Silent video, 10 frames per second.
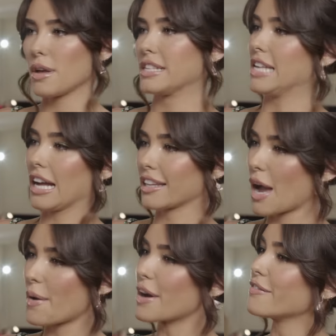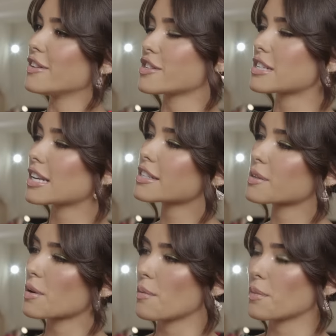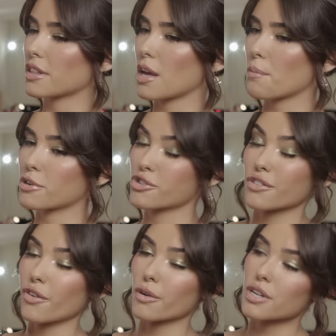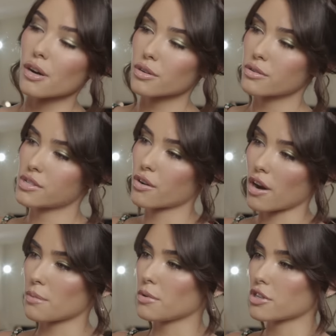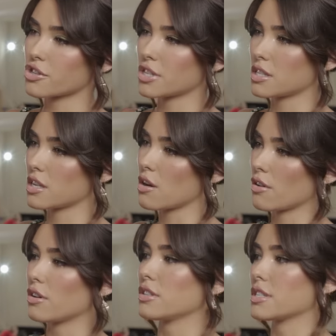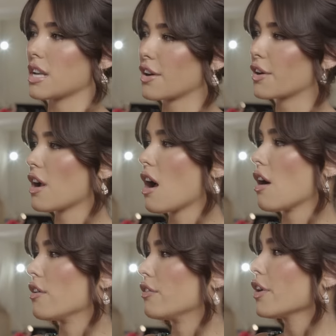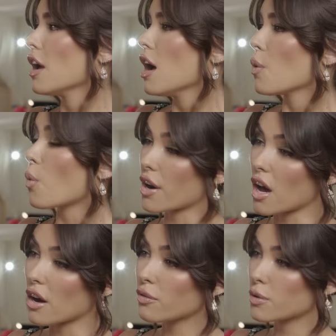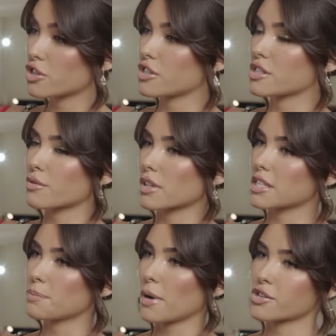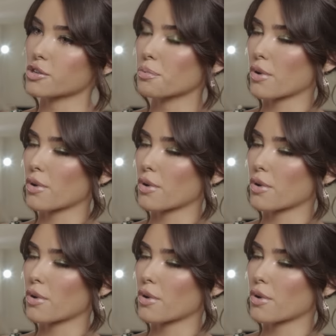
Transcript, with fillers: exactly how I envisioned it. So we went with um, Patricia Voto, who's incredible. She's the owner and designer of One Of, which is a really special